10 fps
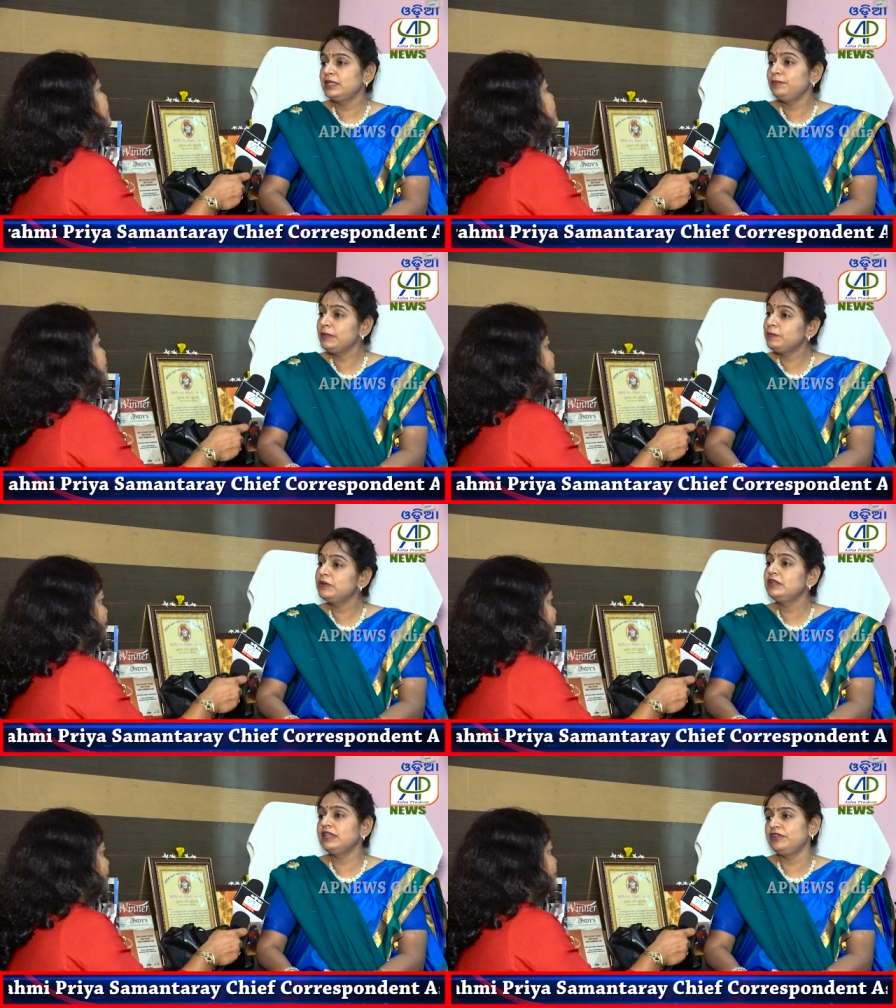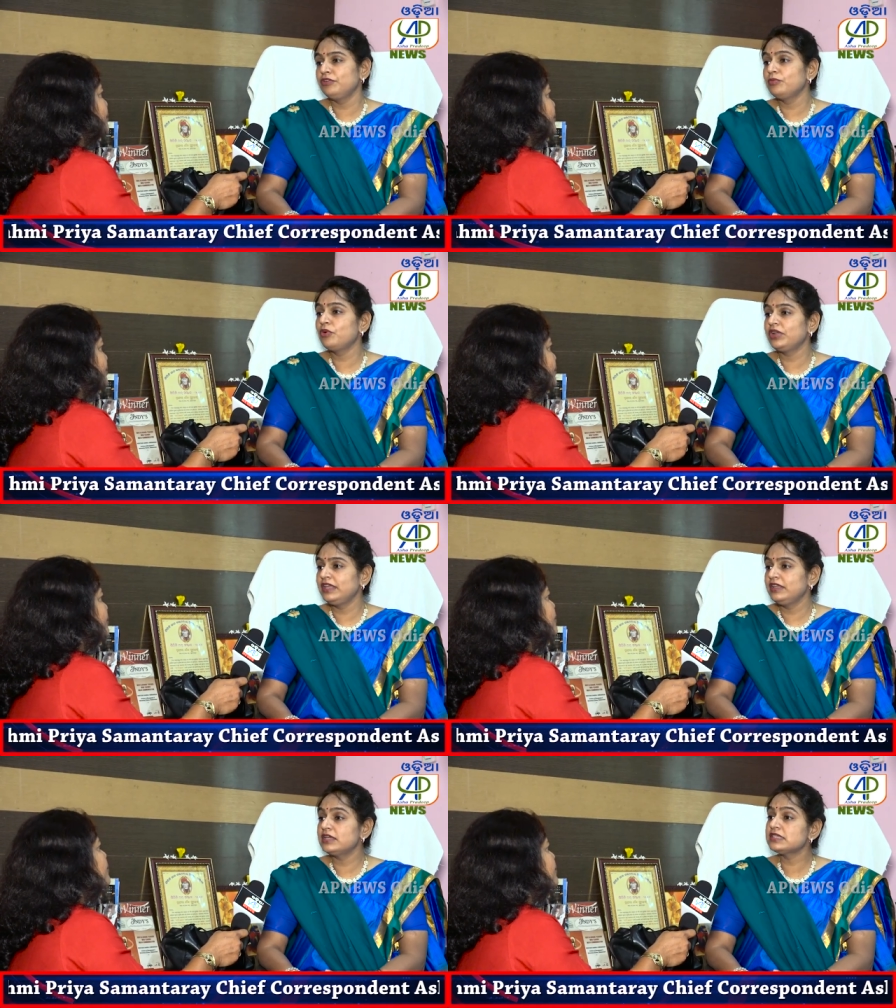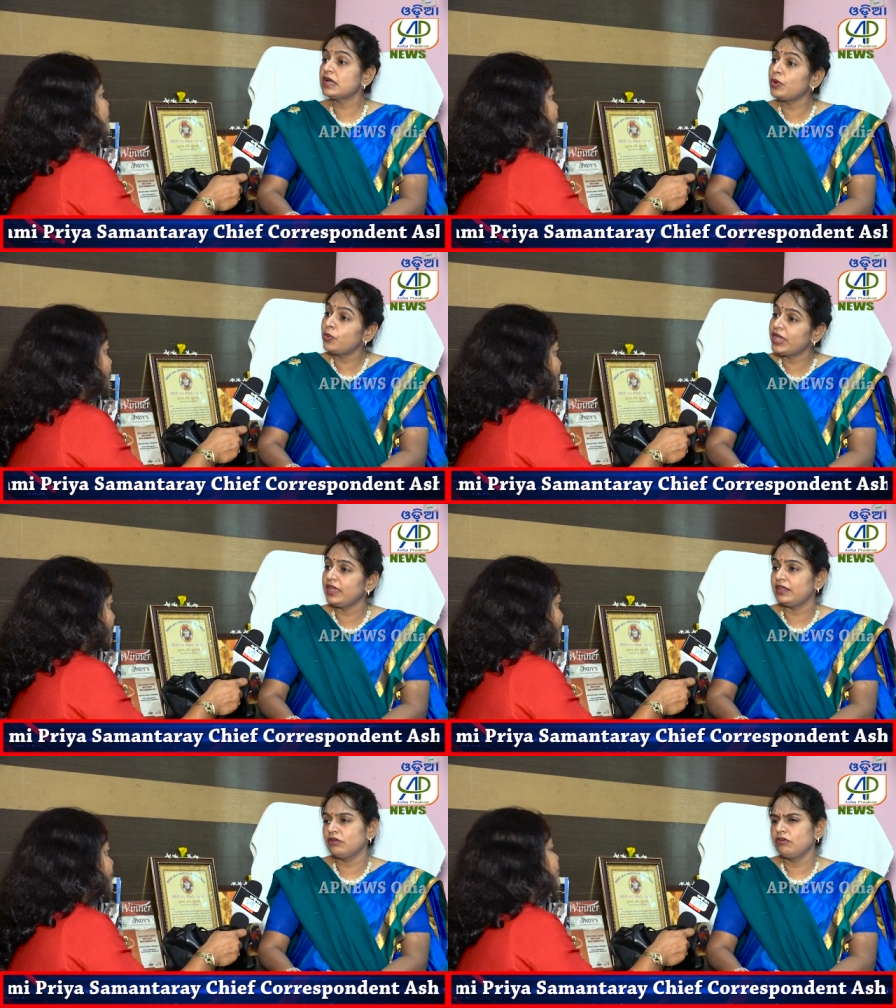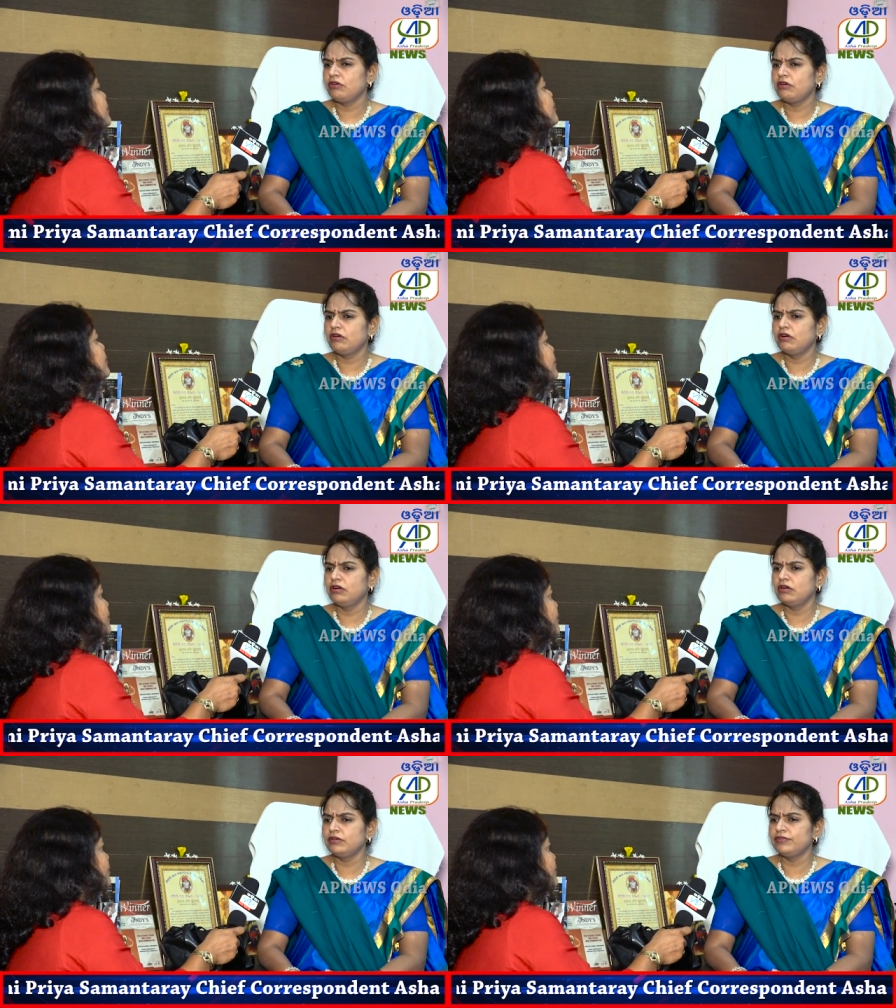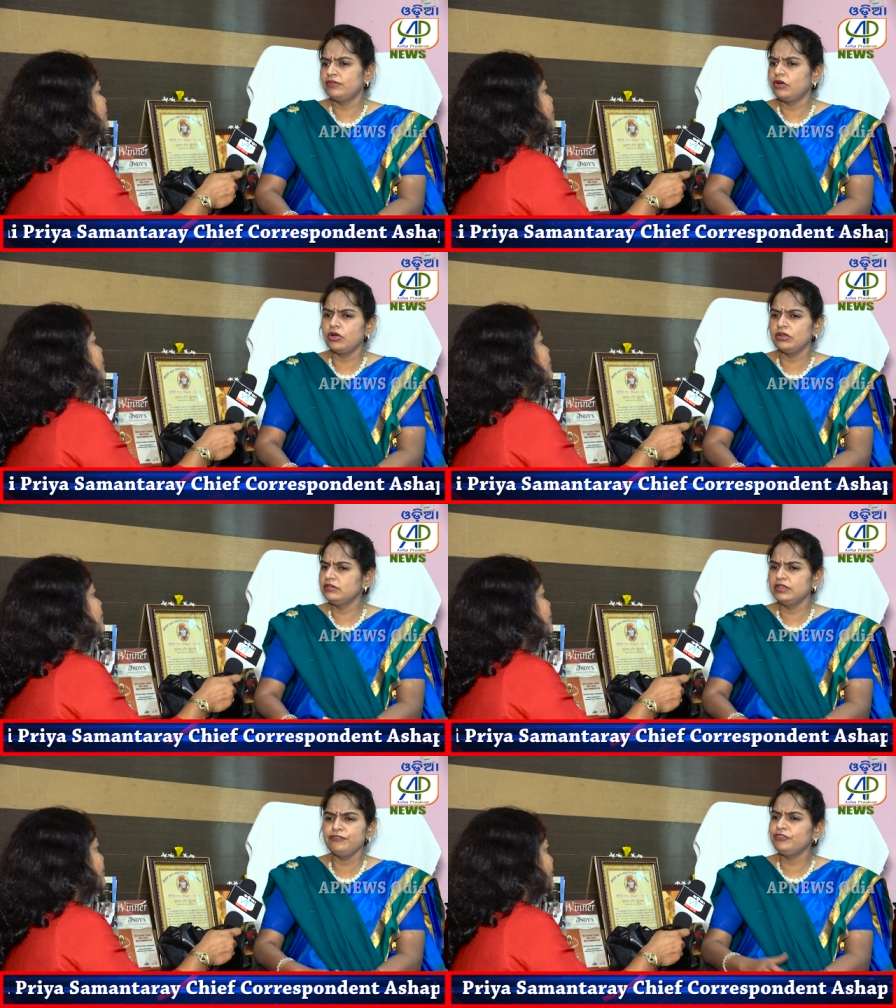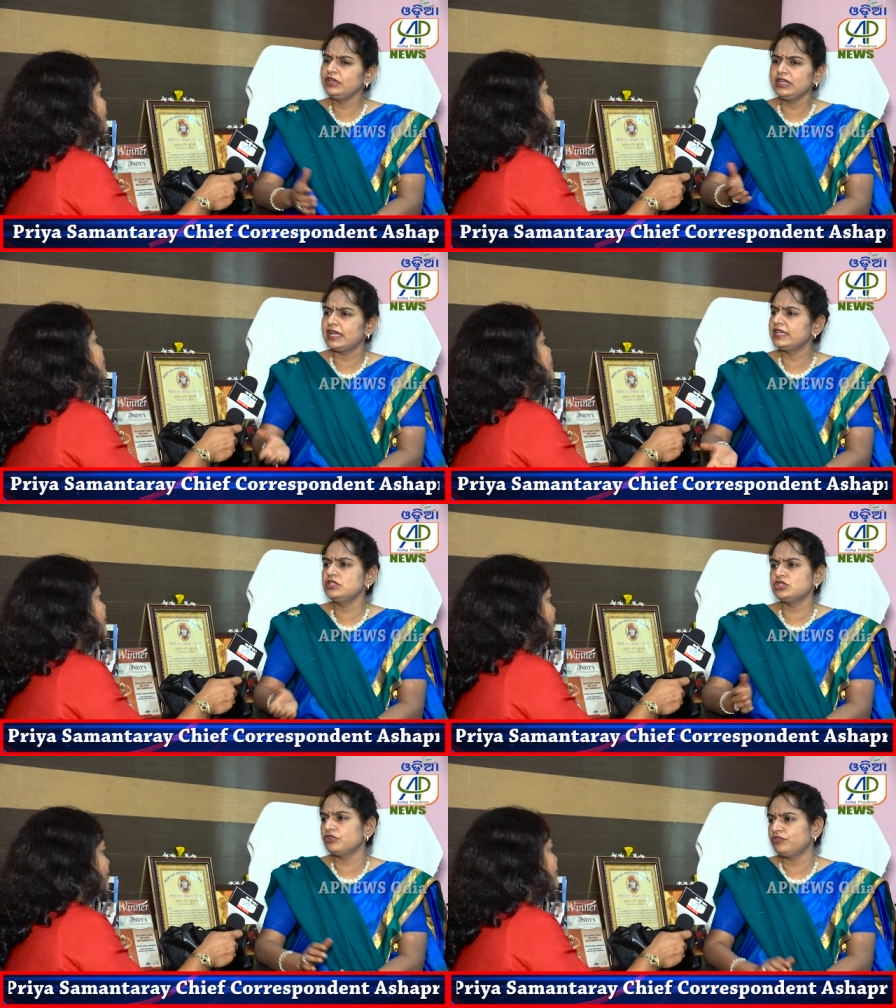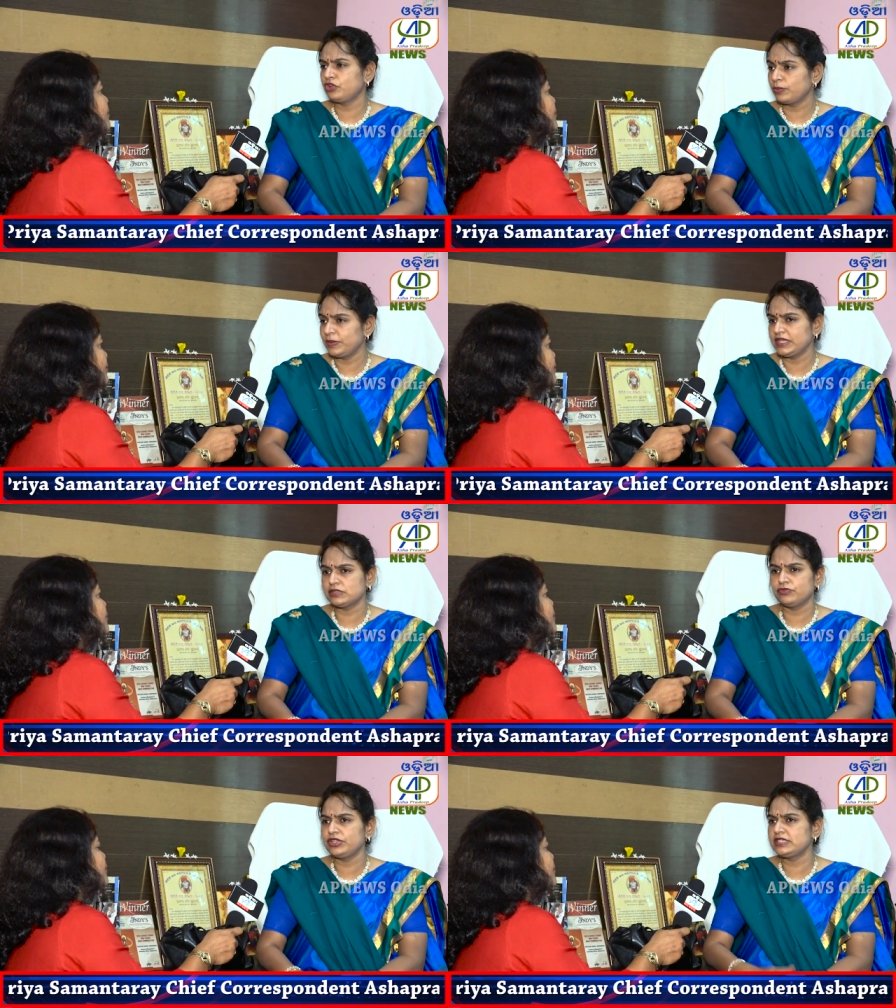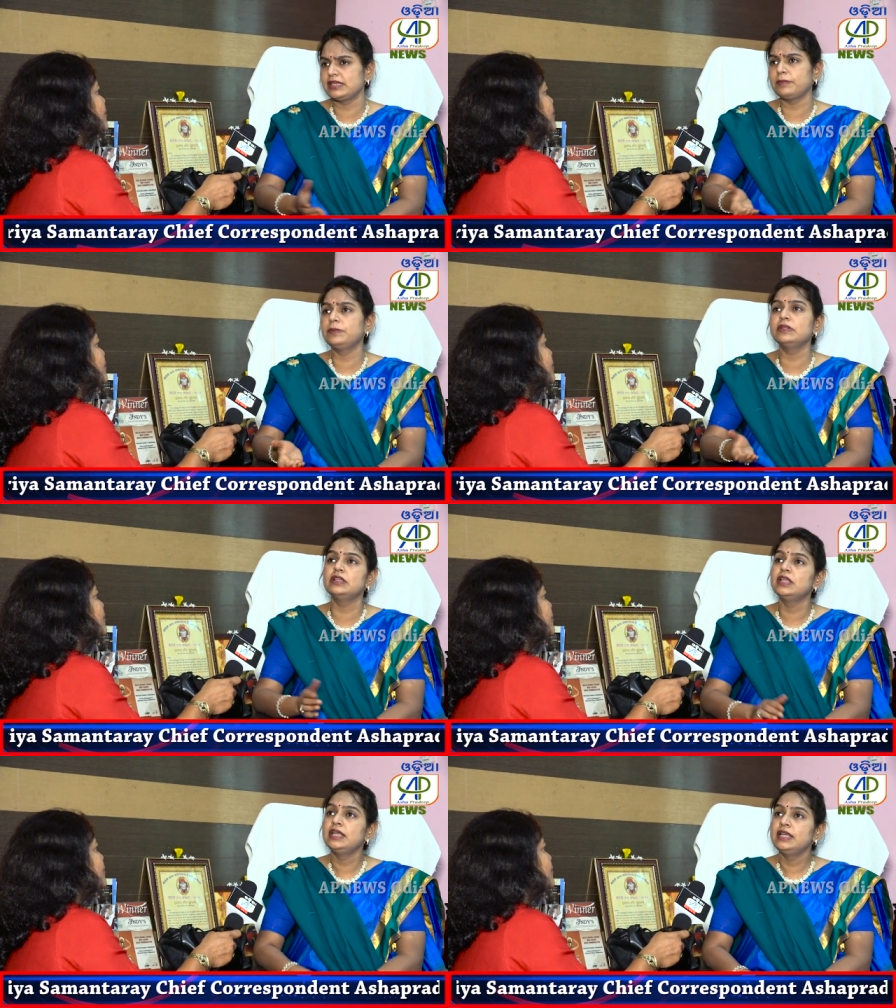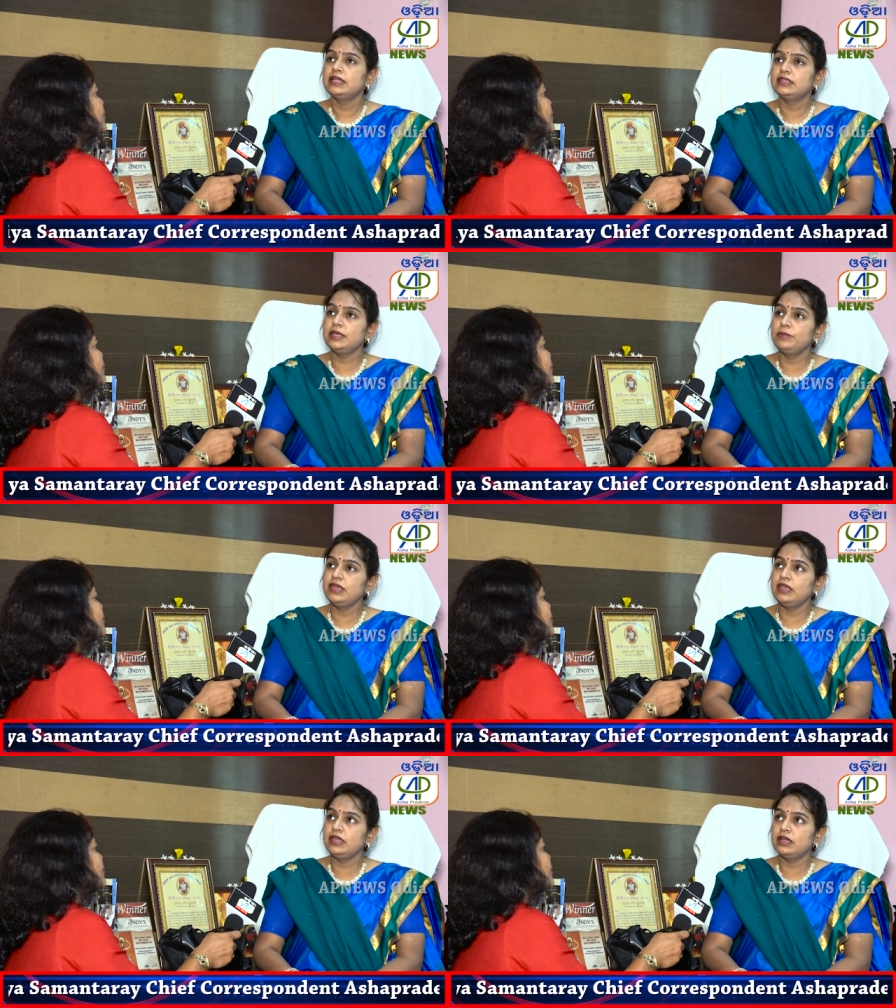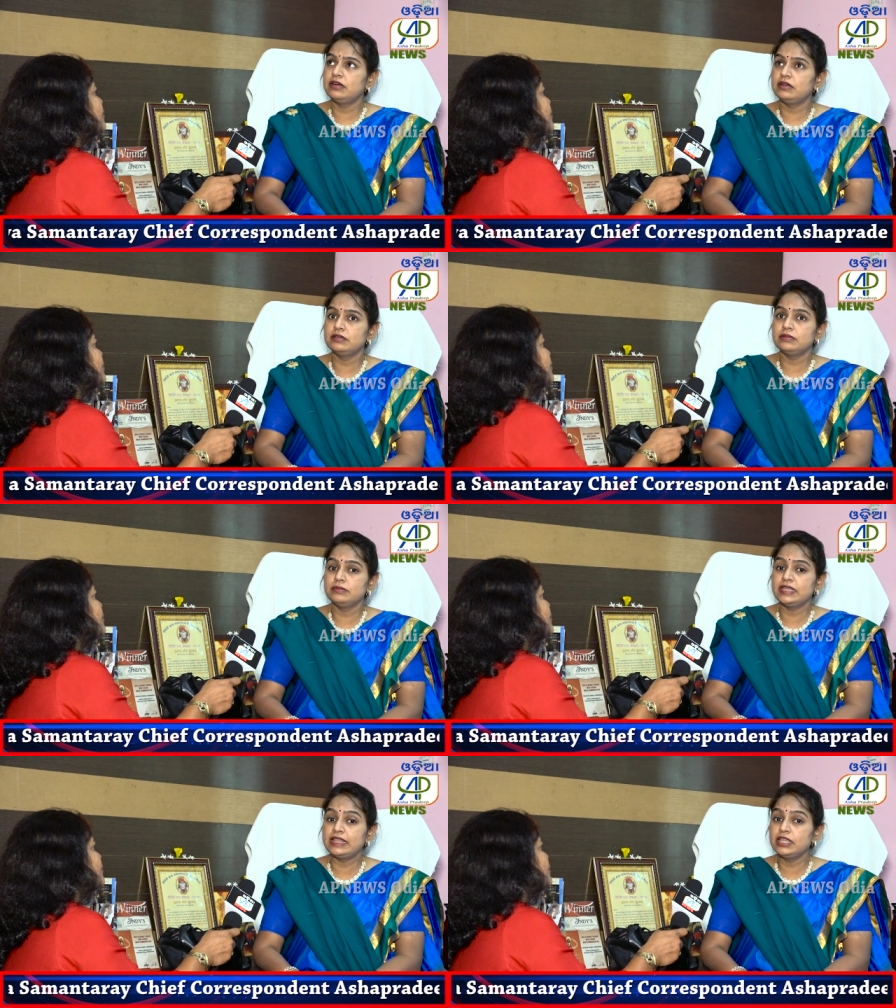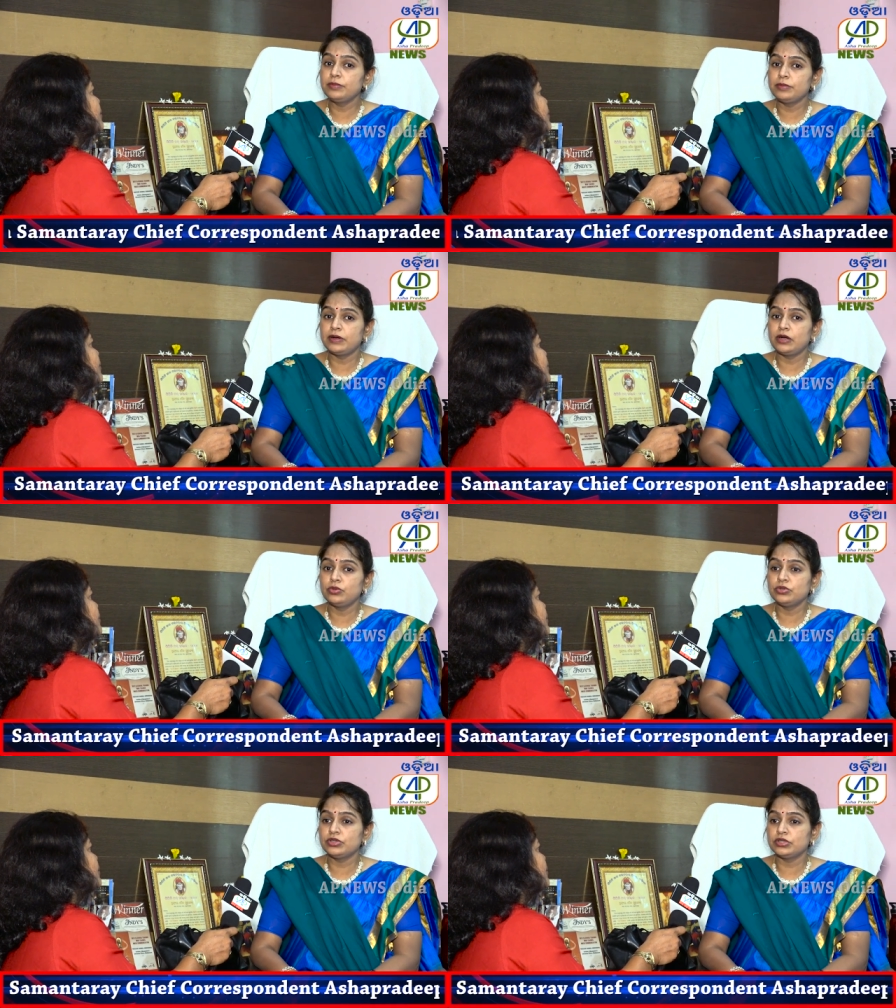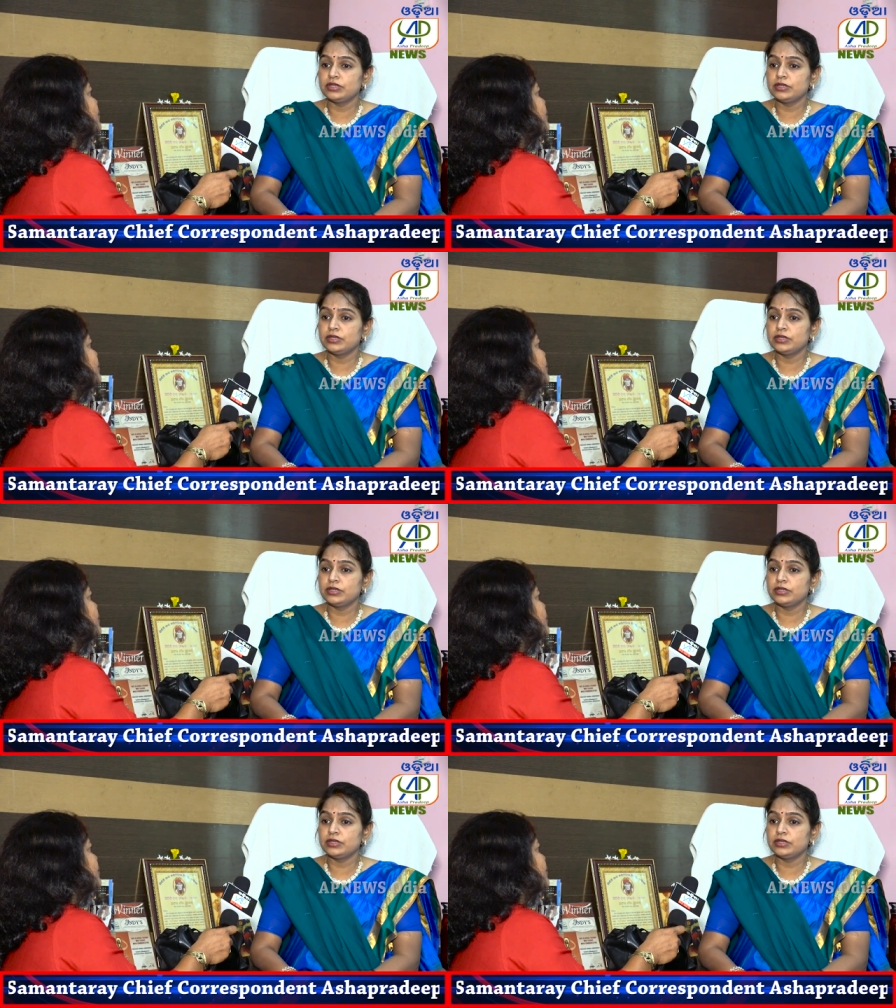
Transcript: the people in remote areas aware on different kinds of topics. For example, they may tell them about